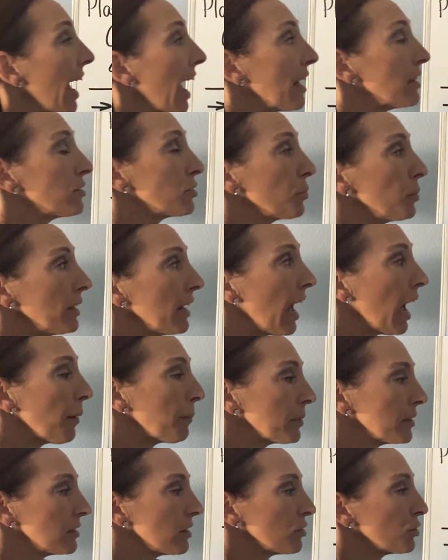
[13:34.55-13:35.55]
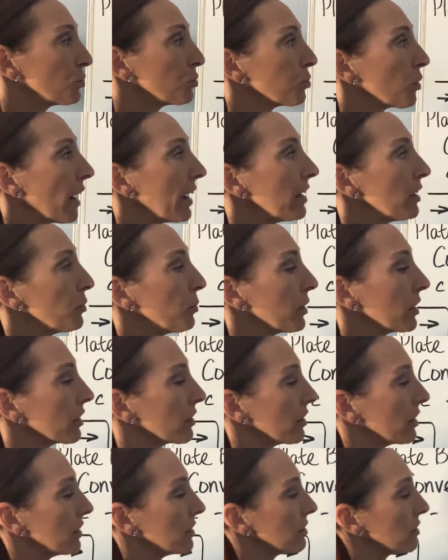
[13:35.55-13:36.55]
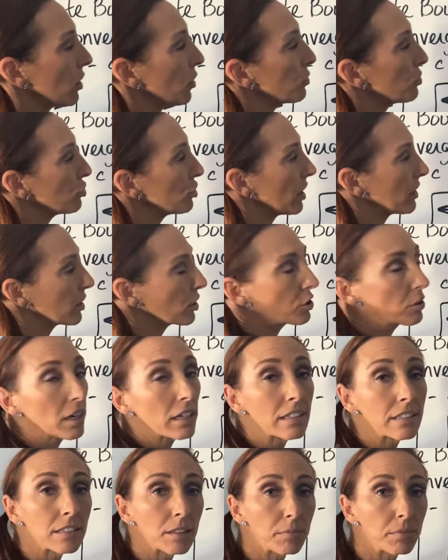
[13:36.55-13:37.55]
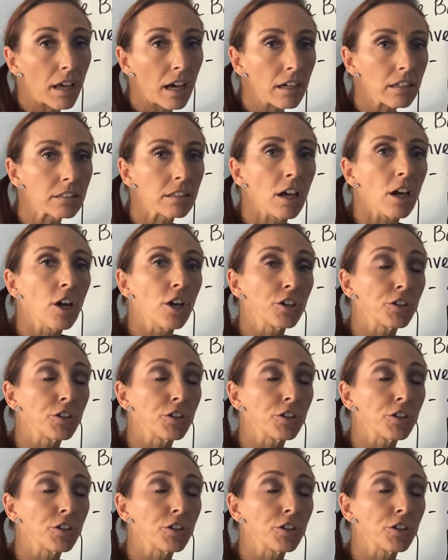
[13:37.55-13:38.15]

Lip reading: And so what happens is right where this oceanic crust subducts,